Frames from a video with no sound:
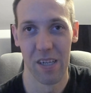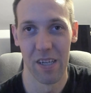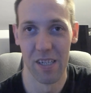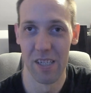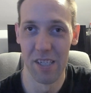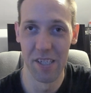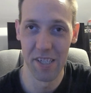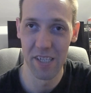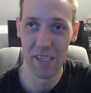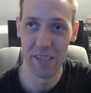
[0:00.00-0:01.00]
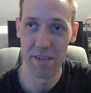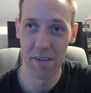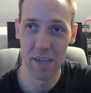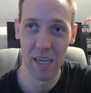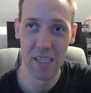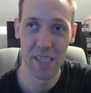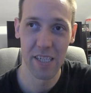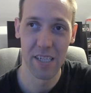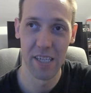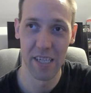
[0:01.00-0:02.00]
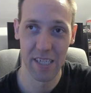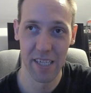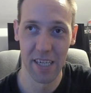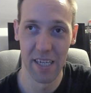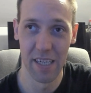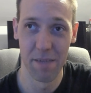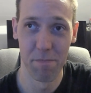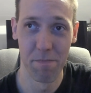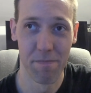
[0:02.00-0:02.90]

And see you guys next time.